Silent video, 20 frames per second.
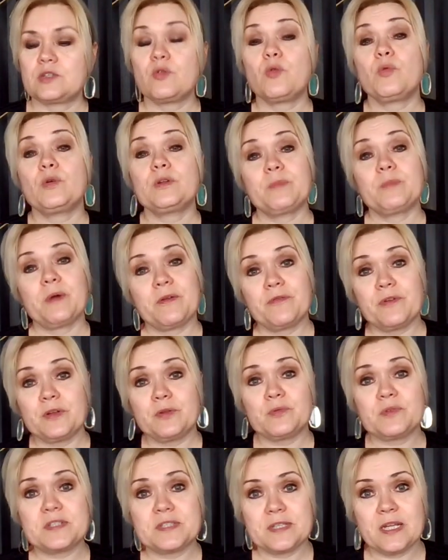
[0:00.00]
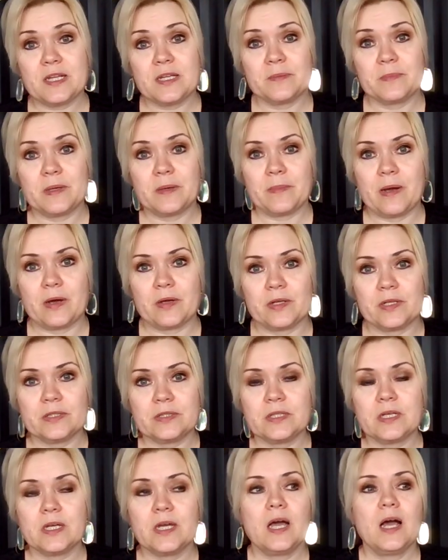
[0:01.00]
So when my friend was telling me about
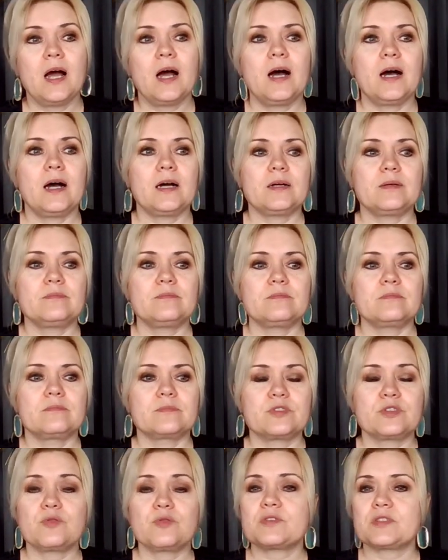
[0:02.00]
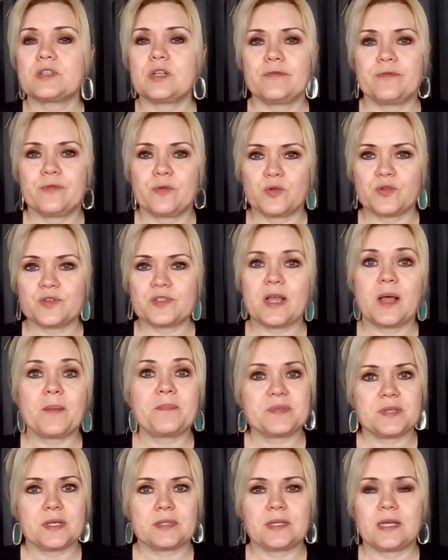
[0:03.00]
it, she was of course
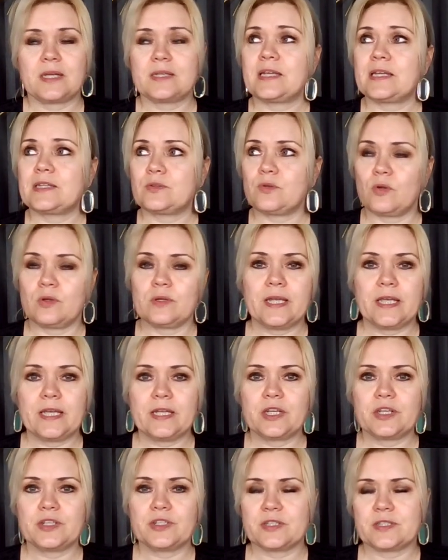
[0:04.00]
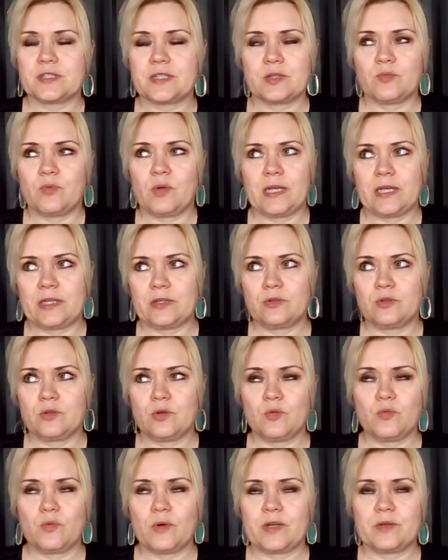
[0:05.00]
upset at that old lady, and she said, "Well, I don't
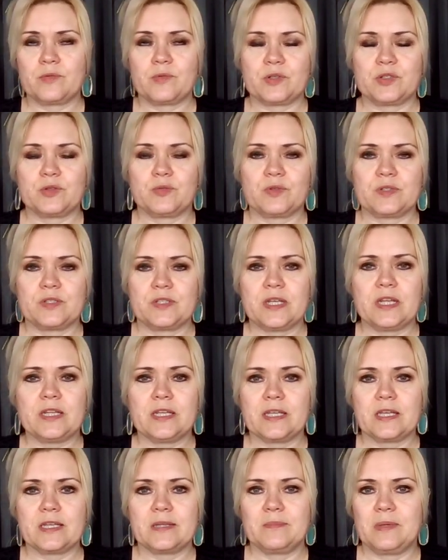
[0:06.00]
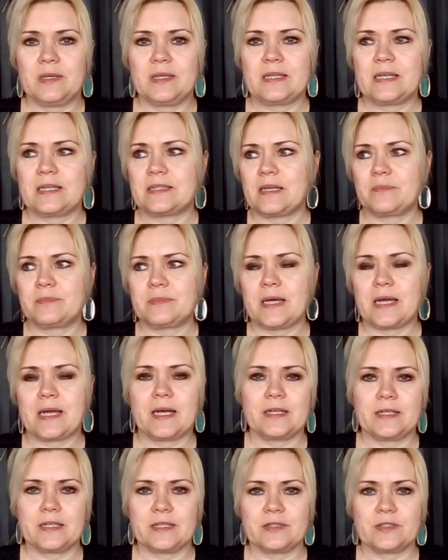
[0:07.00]
know why she was yelling at me that I'm
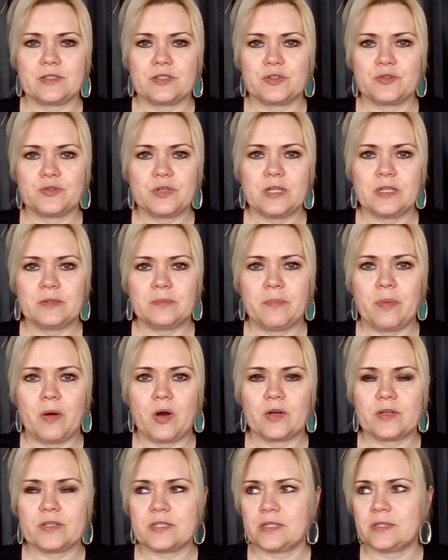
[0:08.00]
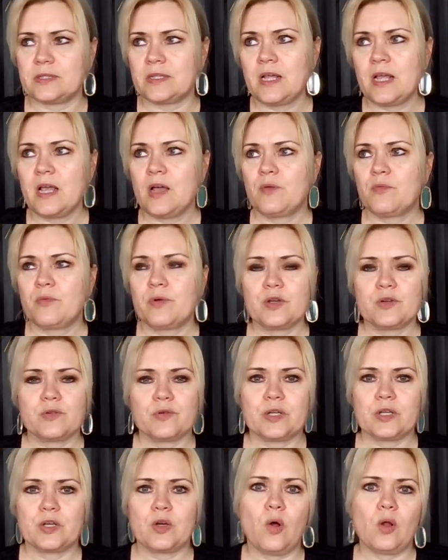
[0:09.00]
not cutting this tree in parts, and we
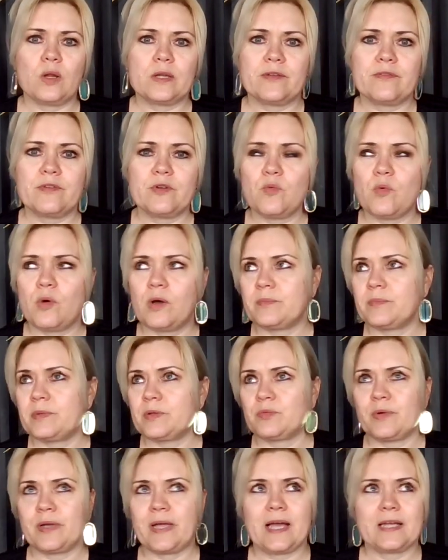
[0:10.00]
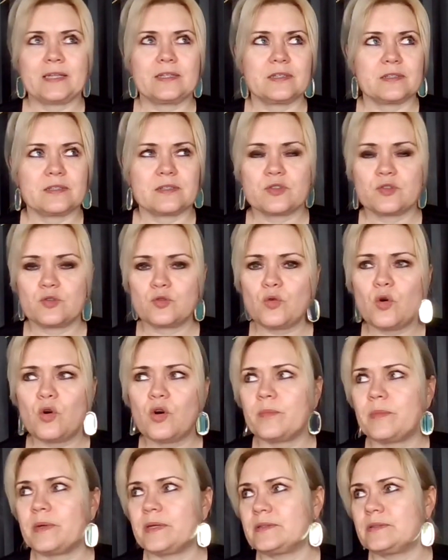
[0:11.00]
already called everyone, but we had a
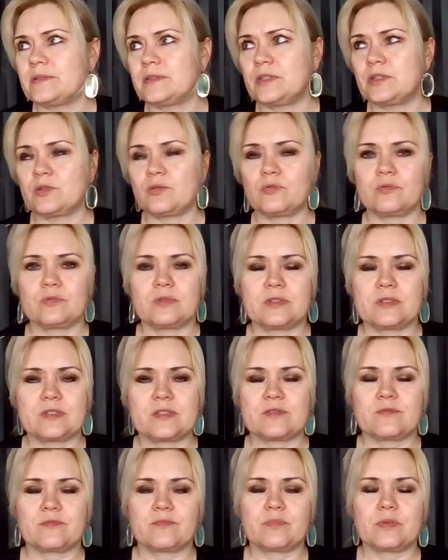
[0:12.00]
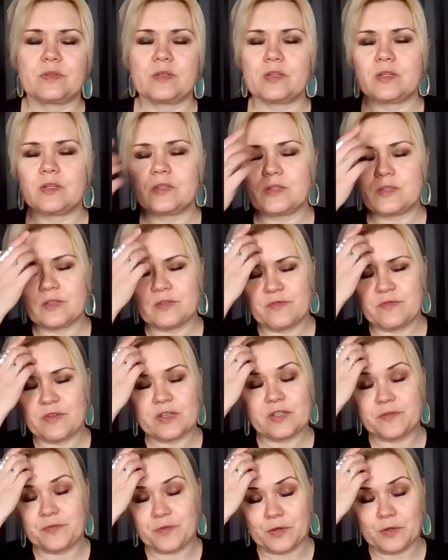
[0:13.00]
storm, and it's
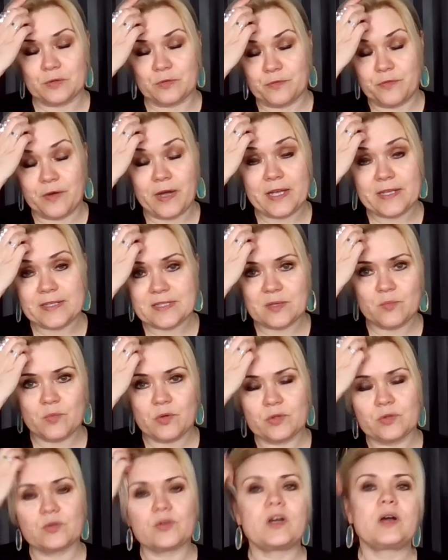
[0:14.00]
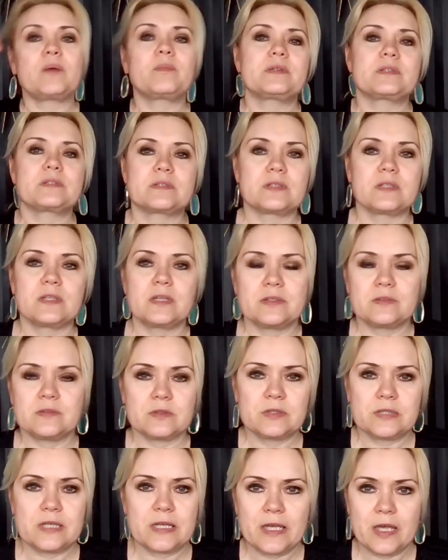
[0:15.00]
very difficult to find someone to come
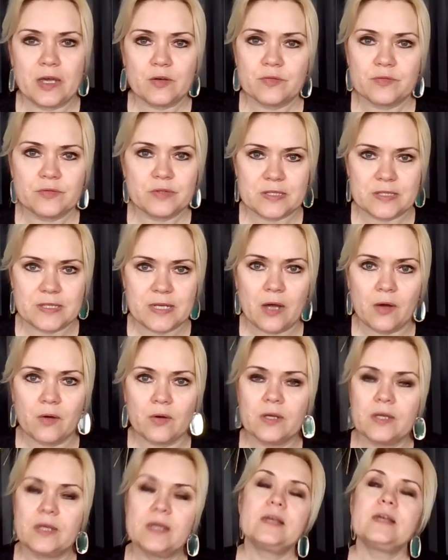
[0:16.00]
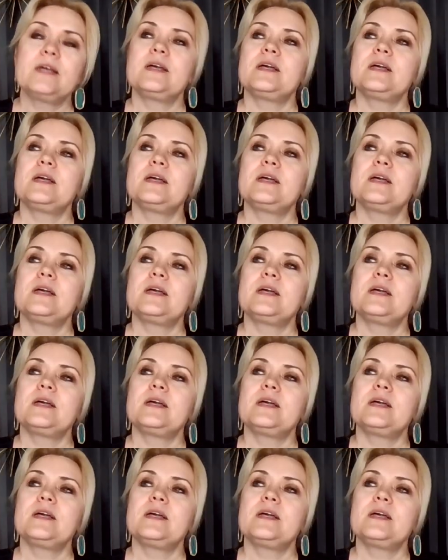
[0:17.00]
and take care of this now."